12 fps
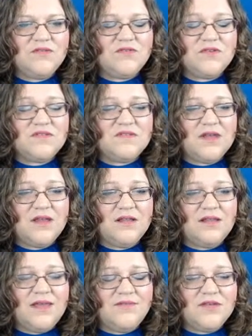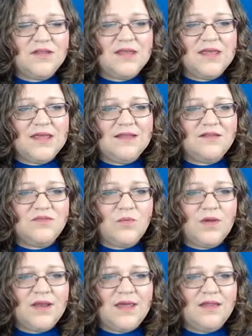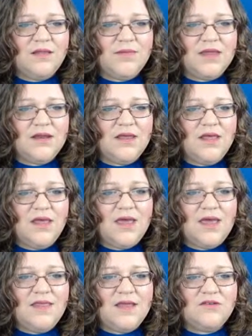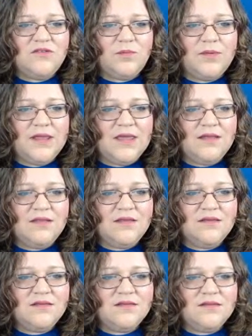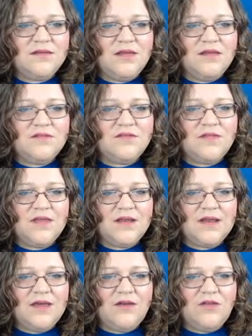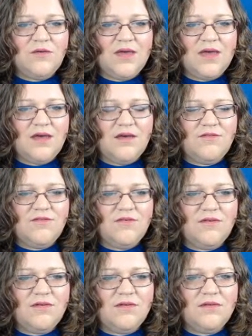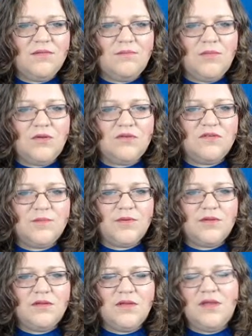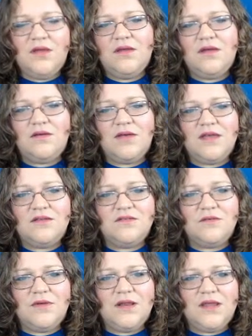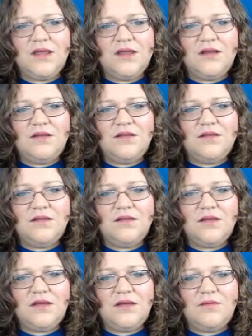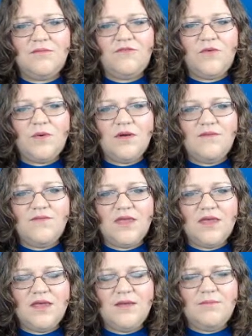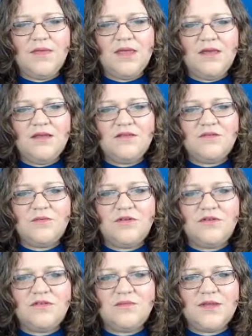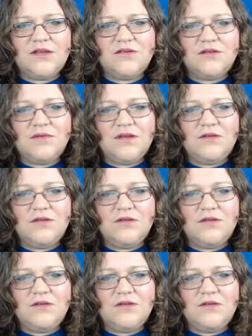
just left click in this one element and then duplicate this so that now you have multiple. Okay, so we need 4 of them. So we'll just make sure we